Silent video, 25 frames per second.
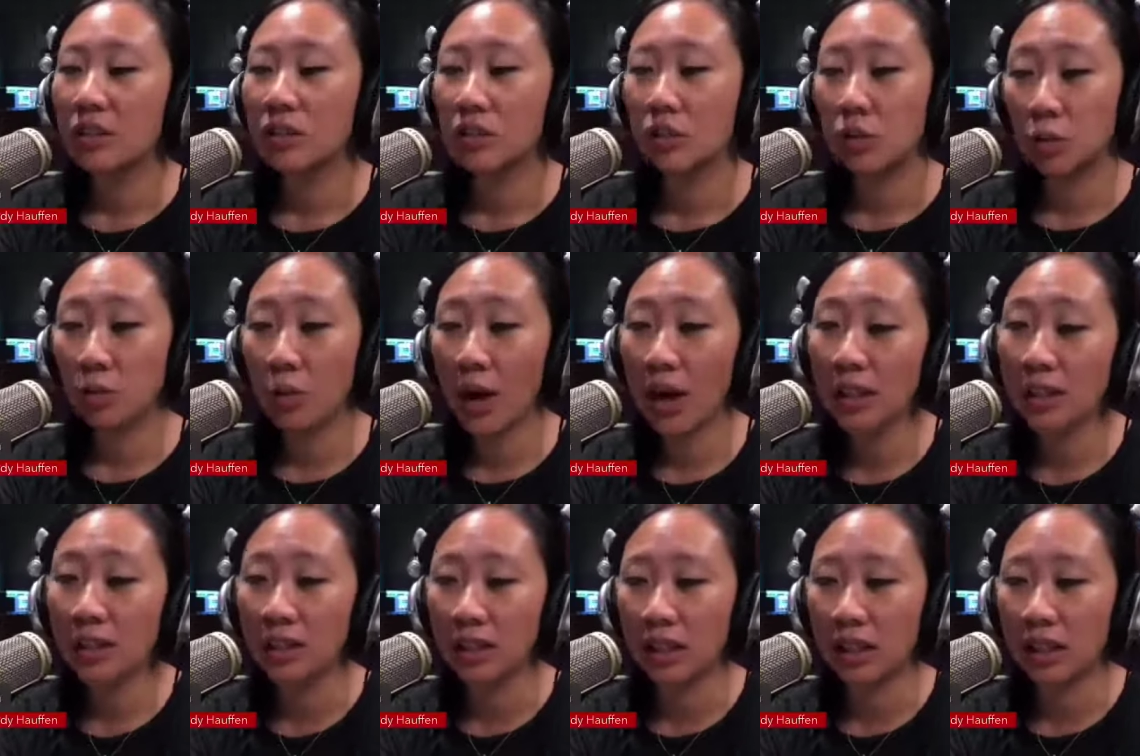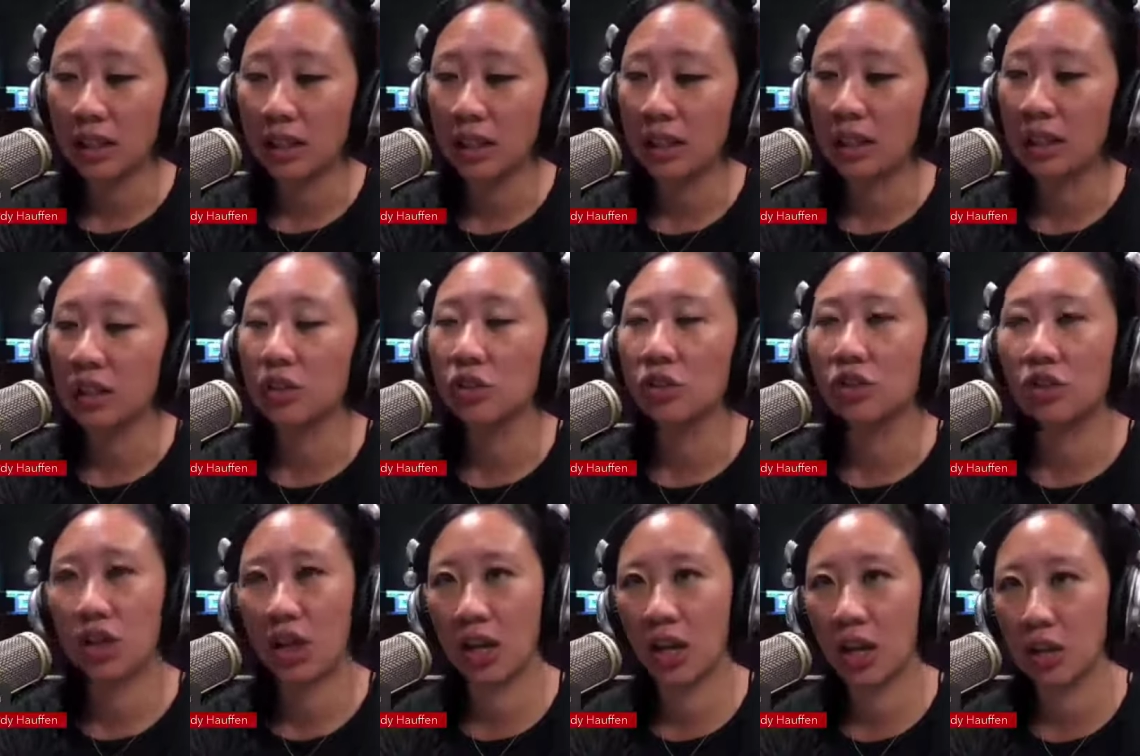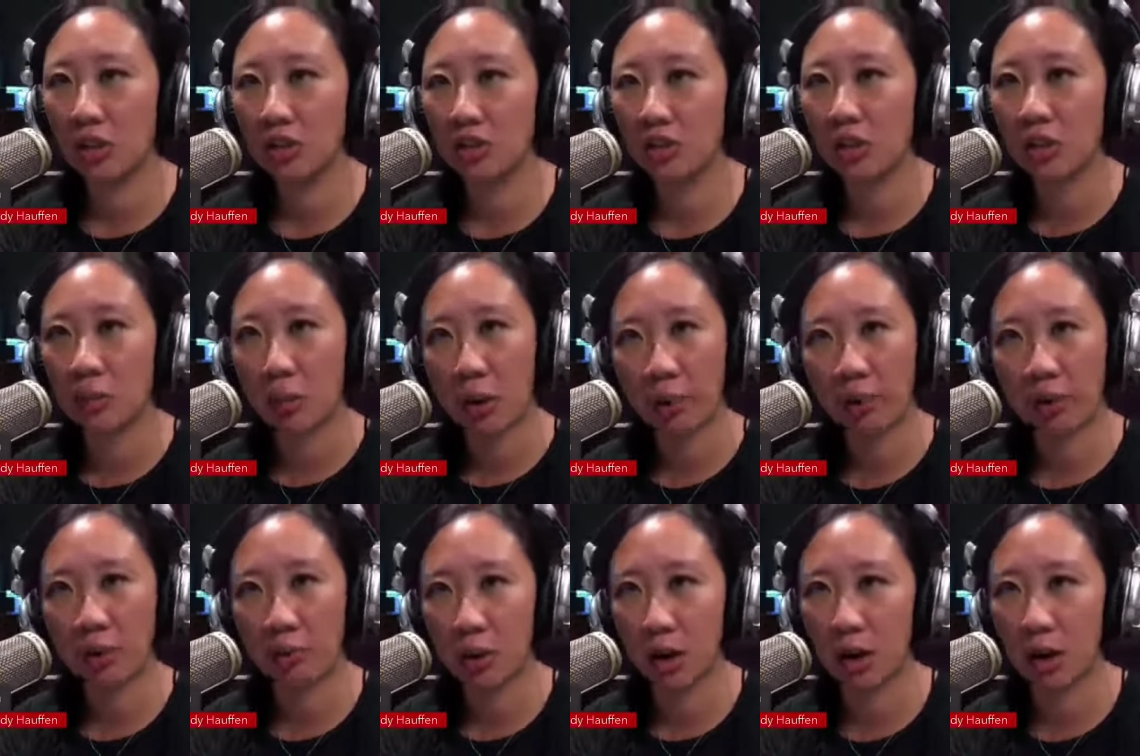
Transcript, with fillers: directly in a change to public